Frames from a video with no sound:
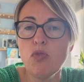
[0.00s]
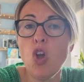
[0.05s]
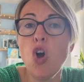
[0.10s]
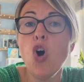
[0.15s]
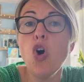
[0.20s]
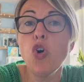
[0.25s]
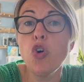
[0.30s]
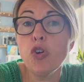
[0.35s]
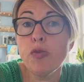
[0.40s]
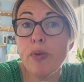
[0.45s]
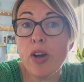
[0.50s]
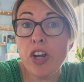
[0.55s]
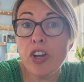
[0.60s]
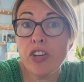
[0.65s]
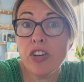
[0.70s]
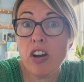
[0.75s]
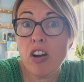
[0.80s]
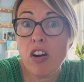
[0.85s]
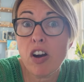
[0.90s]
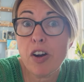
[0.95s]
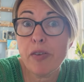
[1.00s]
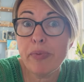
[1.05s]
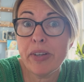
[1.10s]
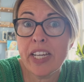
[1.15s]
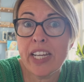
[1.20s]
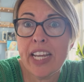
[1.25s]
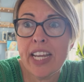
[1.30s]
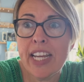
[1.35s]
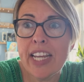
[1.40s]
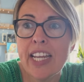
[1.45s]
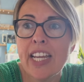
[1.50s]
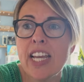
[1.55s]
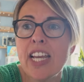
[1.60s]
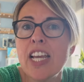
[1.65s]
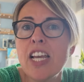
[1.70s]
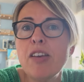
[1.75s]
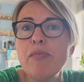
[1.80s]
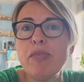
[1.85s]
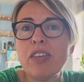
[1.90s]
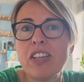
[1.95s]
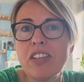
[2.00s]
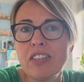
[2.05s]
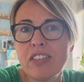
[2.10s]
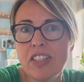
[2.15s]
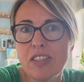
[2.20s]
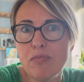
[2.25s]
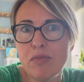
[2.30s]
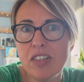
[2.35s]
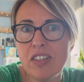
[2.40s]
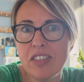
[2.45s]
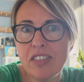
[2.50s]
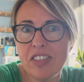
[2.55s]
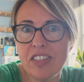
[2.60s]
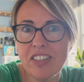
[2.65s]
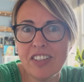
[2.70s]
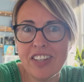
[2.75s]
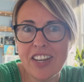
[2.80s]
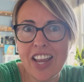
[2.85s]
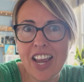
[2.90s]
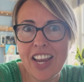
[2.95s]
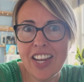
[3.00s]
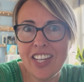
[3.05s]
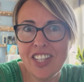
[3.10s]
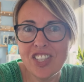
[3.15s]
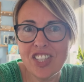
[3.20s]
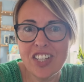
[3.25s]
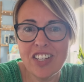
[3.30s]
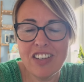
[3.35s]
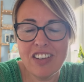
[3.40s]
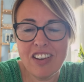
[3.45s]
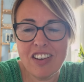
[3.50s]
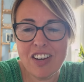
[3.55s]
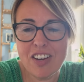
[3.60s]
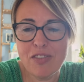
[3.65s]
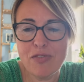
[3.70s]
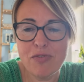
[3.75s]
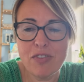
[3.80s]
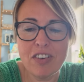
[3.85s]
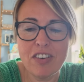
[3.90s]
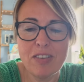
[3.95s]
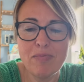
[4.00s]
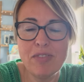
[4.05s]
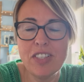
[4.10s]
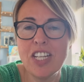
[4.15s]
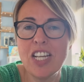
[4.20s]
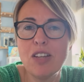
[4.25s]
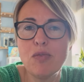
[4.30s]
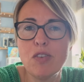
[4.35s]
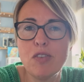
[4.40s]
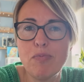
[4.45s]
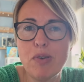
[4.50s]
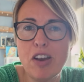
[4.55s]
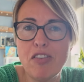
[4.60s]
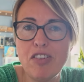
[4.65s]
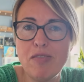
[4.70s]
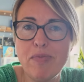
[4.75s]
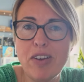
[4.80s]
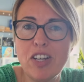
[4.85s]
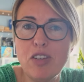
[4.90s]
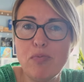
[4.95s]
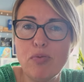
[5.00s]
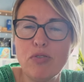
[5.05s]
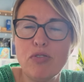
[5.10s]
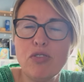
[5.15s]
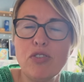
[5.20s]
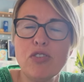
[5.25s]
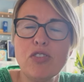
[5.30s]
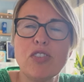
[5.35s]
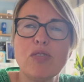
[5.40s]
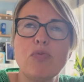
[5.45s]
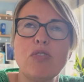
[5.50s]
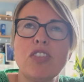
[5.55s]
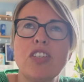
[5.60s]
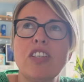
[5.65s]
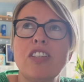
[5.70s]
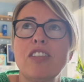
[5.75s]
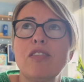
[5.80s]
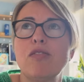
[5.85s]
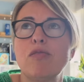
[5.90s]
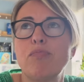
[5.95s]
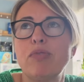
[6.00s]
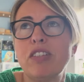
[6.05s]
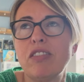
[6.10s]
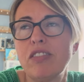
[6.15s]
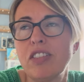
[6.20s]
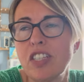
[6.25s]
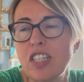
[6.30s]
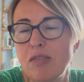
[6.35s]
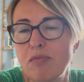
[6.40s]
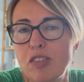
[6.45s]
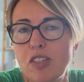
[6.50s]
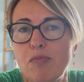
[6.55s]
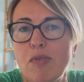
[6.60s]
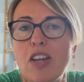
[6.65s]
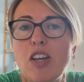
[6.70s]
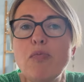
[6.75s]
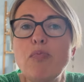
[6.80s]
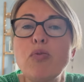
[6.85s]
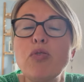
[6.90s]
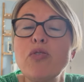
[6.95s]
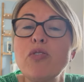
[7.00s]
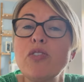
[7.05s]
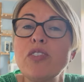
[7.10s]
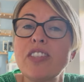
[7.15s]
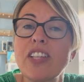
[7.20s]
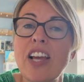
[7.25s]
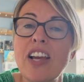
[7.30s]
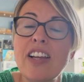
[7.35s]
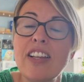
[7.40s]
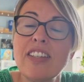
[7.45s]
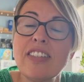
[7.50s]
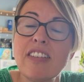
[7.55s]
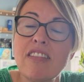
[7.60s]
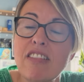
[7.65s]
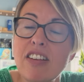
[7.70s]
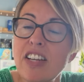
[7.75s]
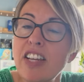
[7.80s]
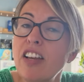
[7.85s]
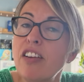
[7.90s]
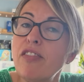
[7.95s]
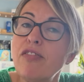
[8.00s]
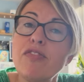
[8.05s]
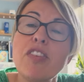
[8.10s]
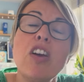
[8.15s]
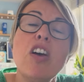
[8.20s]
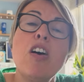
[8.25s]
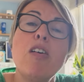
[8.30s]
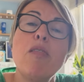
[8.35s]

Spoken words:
hormone harmony, because I'm at a certain age in life where I'm dealing with perimenopause, working, building up to menopause, and I have